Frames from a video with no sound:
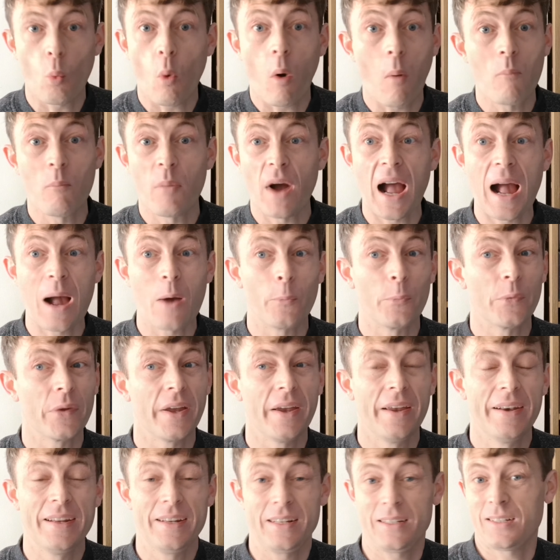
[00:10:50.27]
£1,
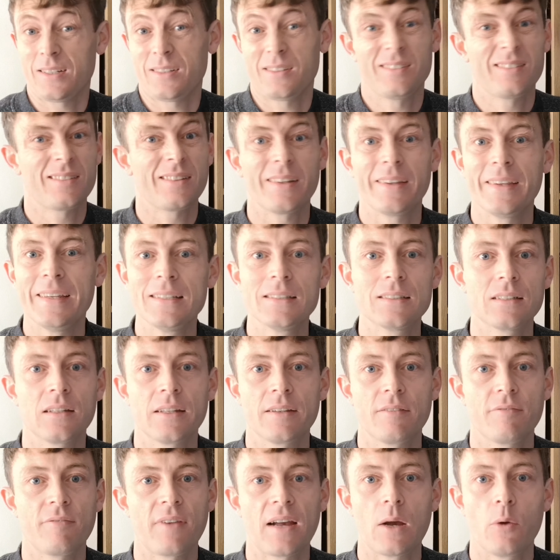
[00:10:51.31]
and it's
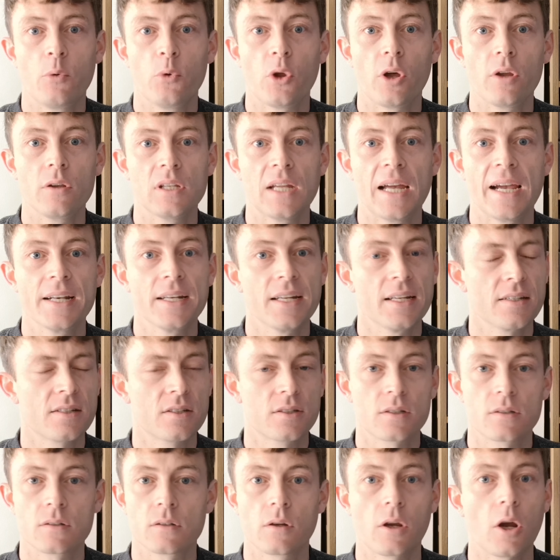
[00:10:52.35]
easily found online. It
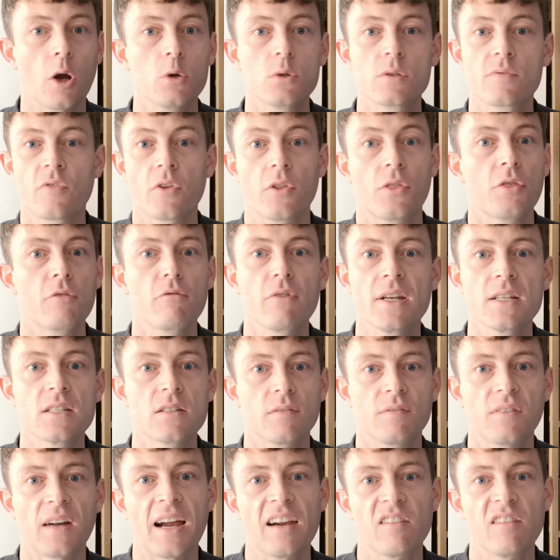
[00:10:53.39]
goes for £3
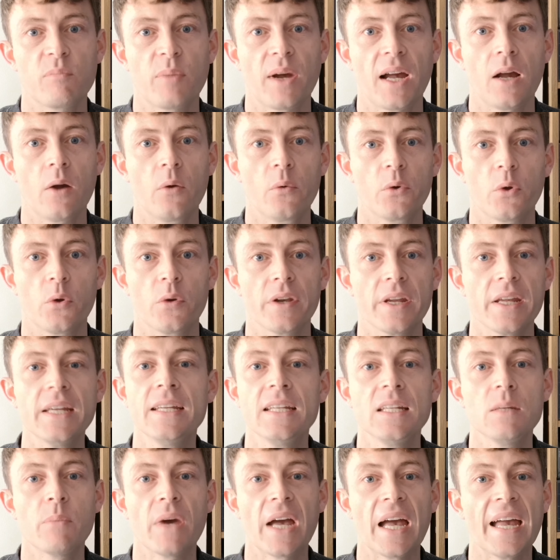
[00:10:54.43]
to £5 on
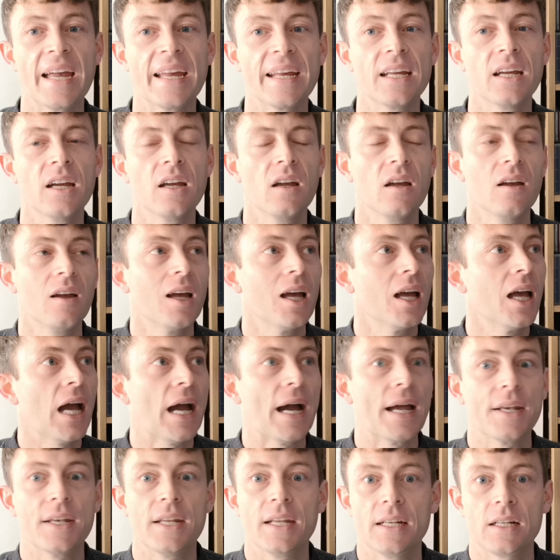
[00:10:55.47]
eBay,
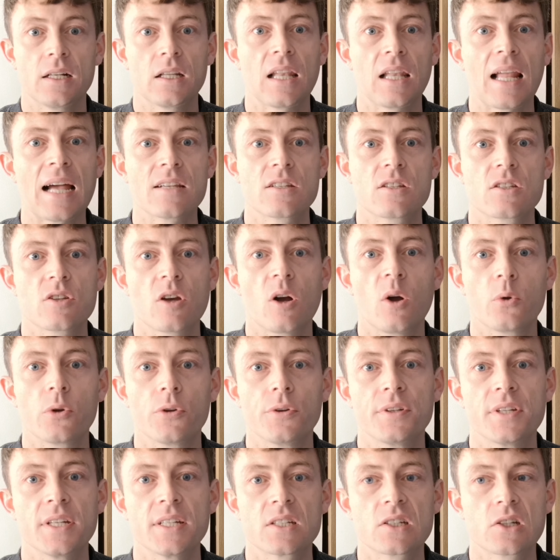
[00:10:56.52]
and it last sold
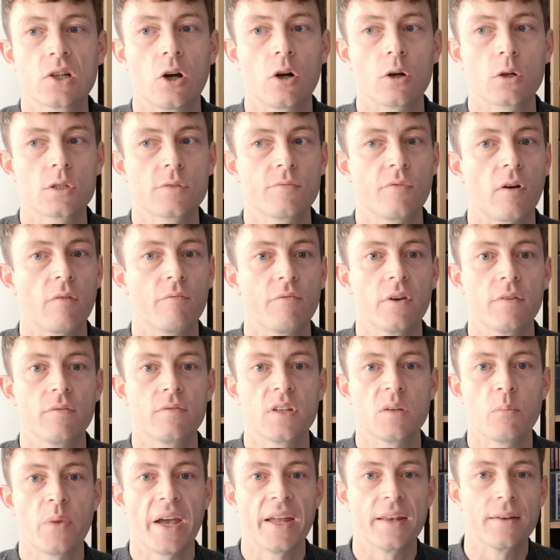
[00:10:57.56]
on Discogs for
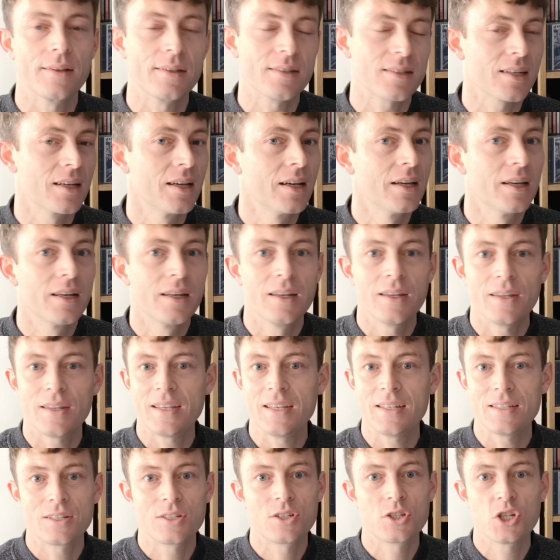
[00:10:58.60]
50p.
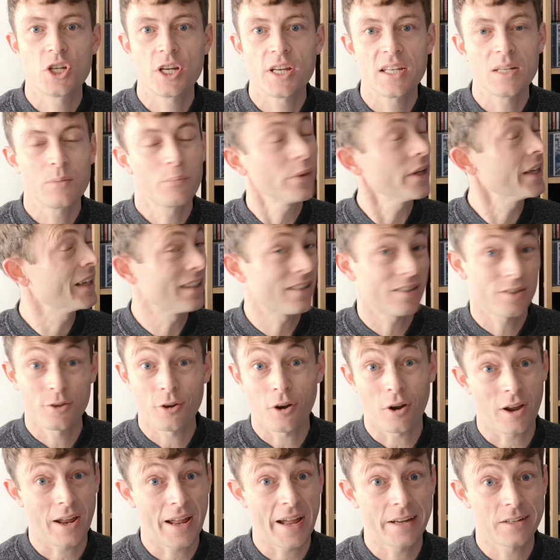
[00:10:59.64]
It's cheap, it's
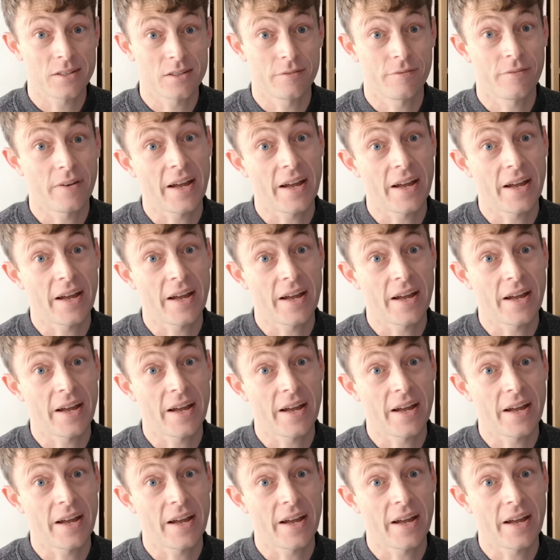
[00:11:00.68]
not hard to